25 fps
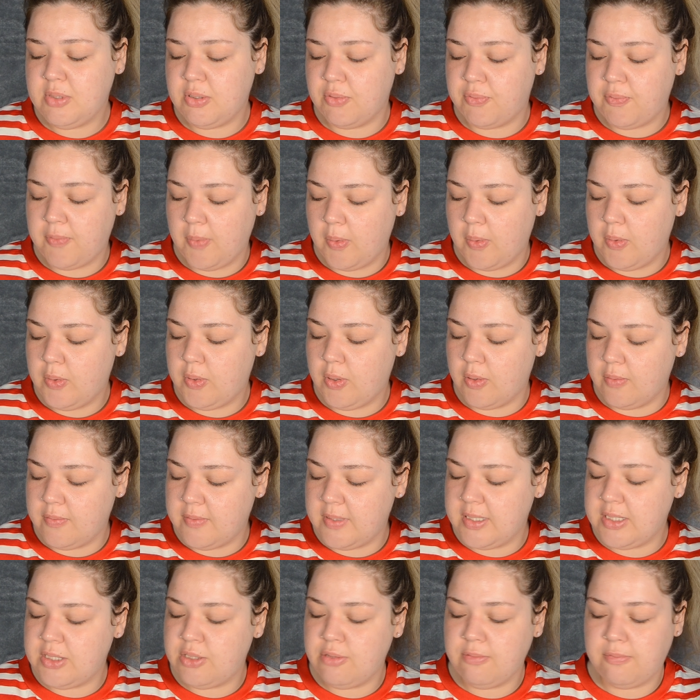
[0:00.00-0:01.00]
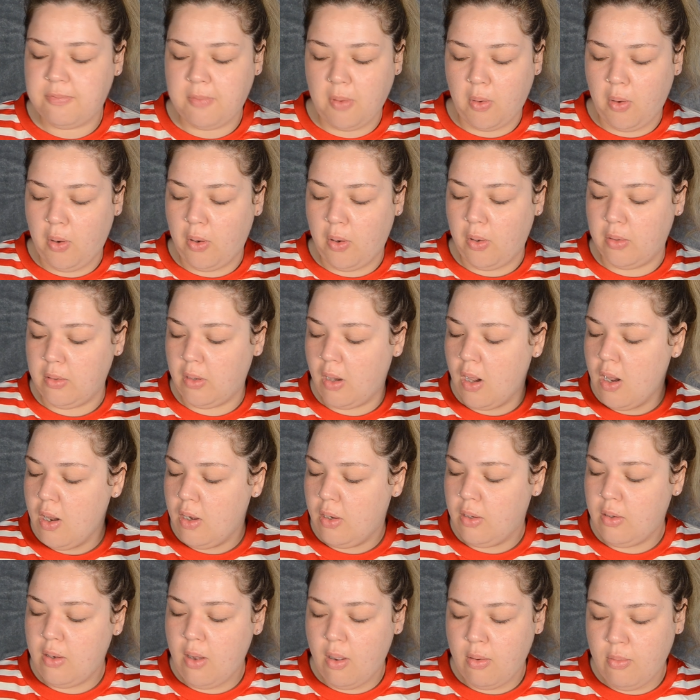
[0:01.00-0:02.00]
to full coverage for all.
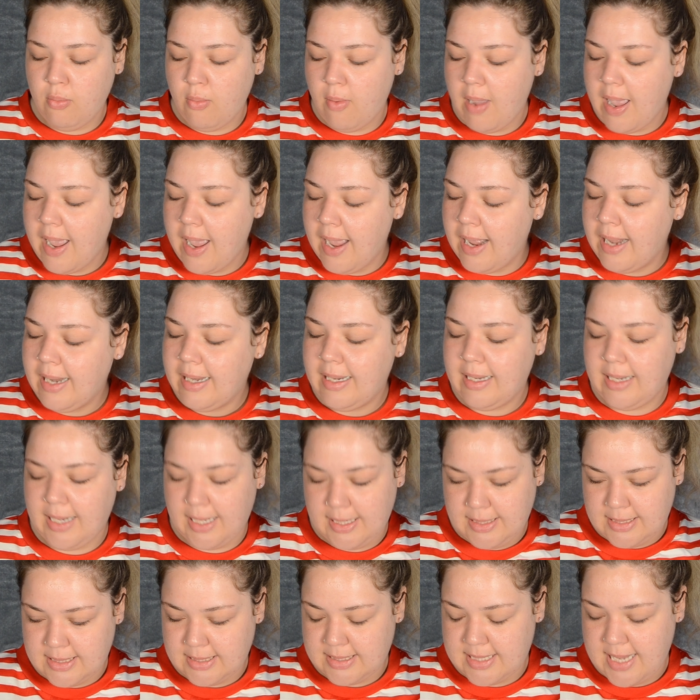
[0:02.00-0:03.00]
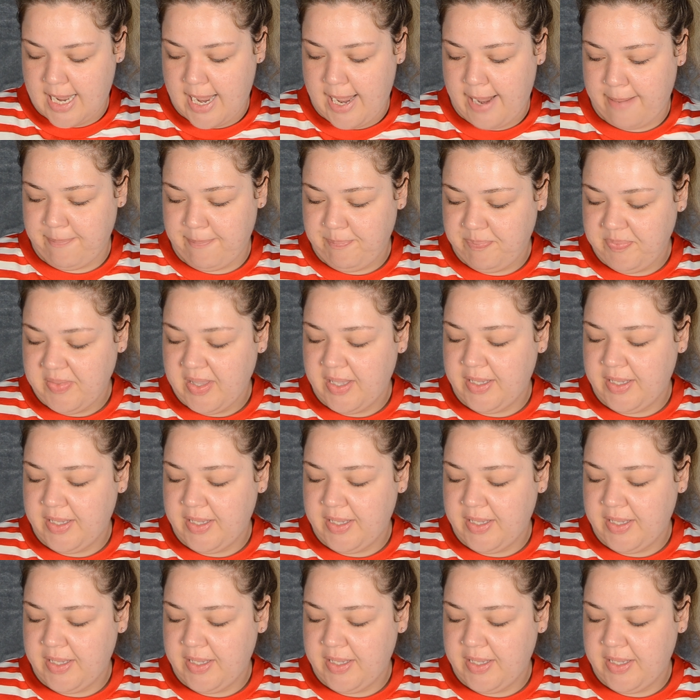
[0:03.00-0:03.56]
Long wear, light as air.